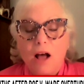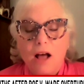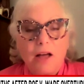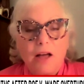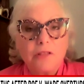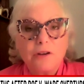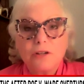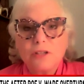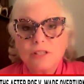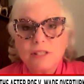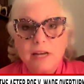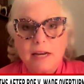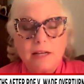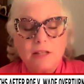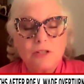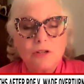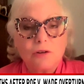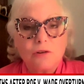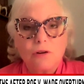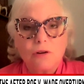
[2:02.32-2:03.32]
other
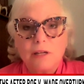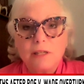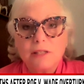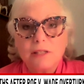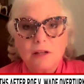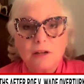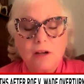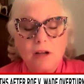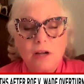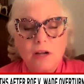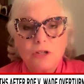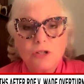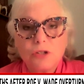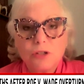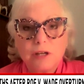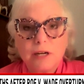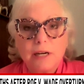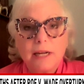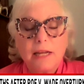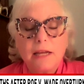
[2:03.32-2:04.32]
states across the
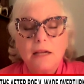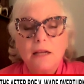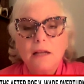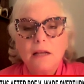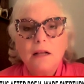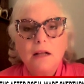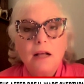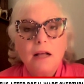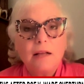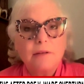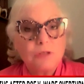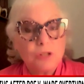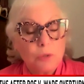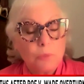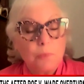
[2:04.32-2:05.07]
country. So